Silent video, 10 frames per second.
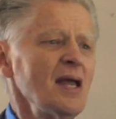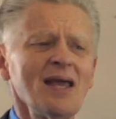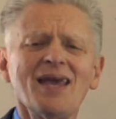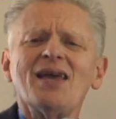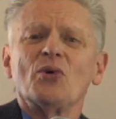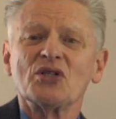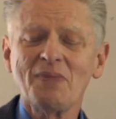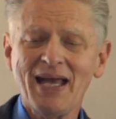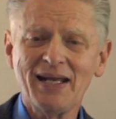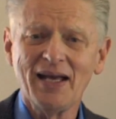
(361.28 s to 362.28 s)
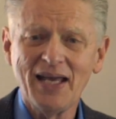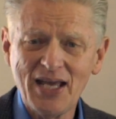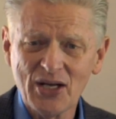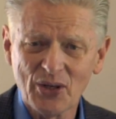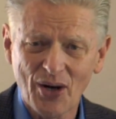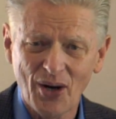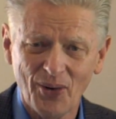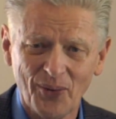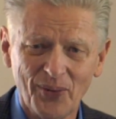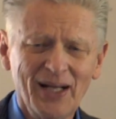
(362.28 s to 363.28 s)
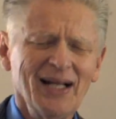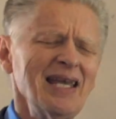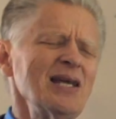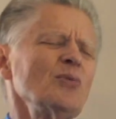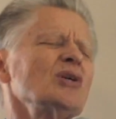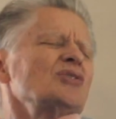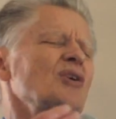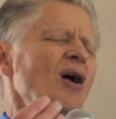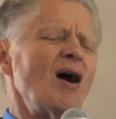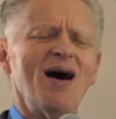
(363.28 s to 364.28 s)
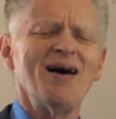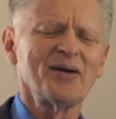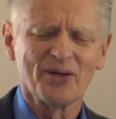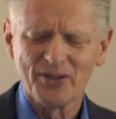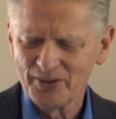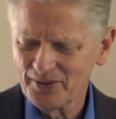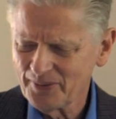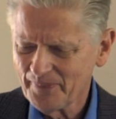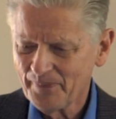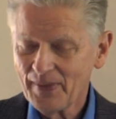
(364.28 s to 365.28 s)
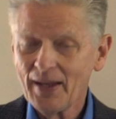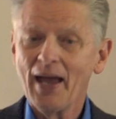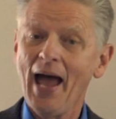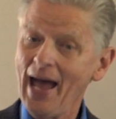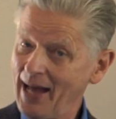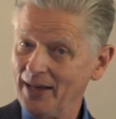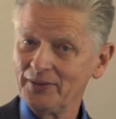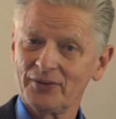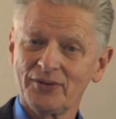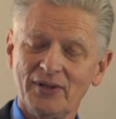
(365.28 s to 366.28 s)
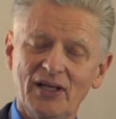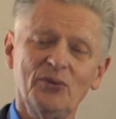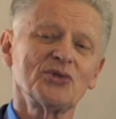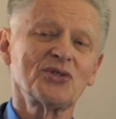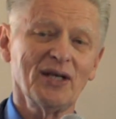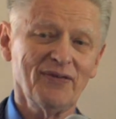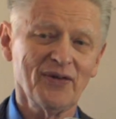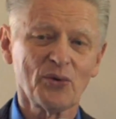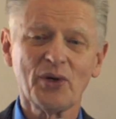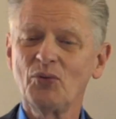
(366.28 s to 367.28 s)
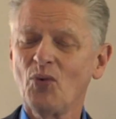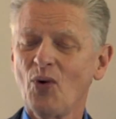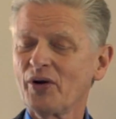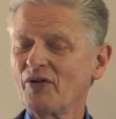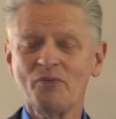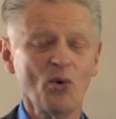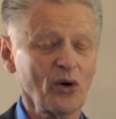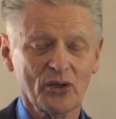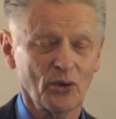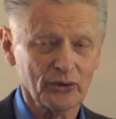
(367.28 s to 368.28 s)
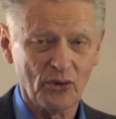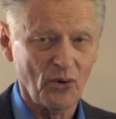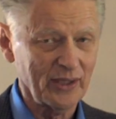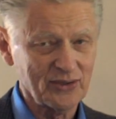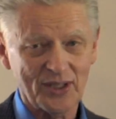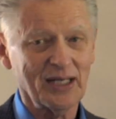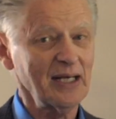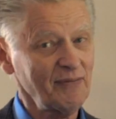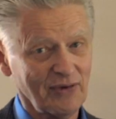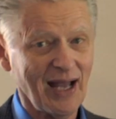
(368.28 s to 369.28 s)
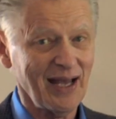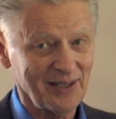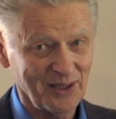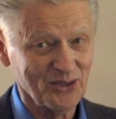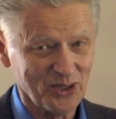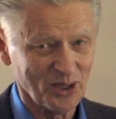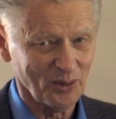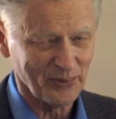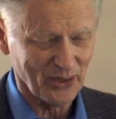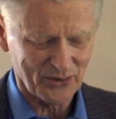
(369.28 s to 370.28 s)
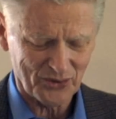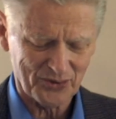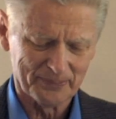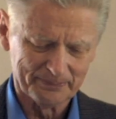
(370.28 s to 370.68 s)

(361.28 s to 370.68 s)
He was made a hero. He was honored, and he was given a reward of more gold coins than he'd ever had in his little purse.